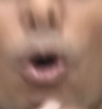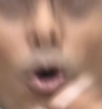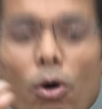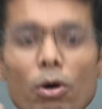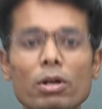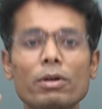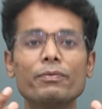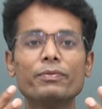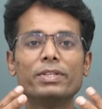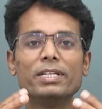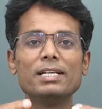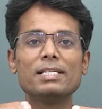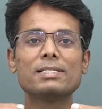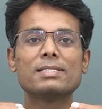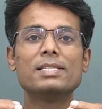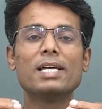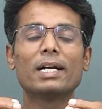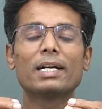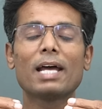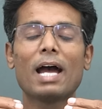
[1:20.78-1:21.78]
all of
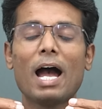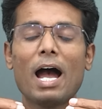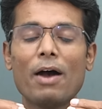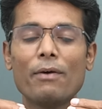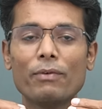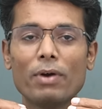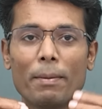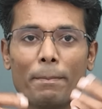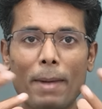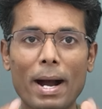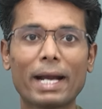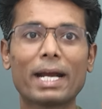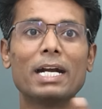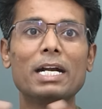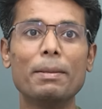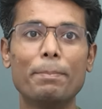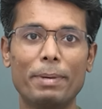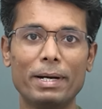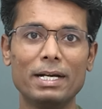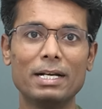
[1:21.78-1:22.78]
these that have a
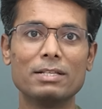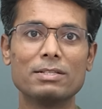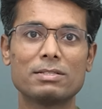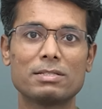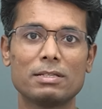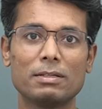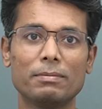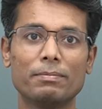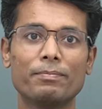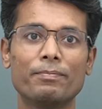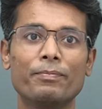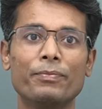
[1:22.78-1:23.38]
market dependency.